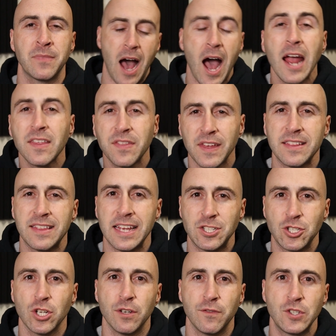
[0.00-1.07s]
I think they
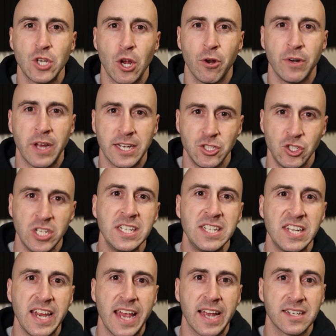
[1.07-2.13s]
should have shown a G
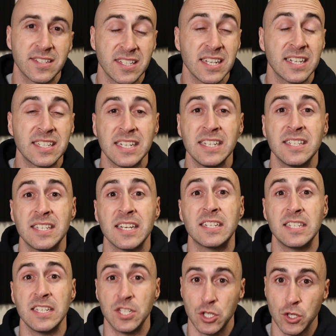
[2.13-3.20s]
T X sixteen
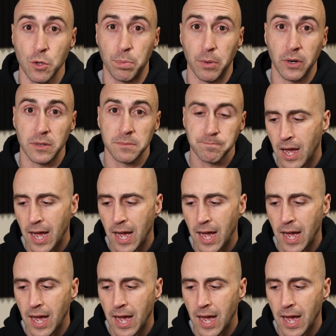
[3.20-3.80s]
sixty Super.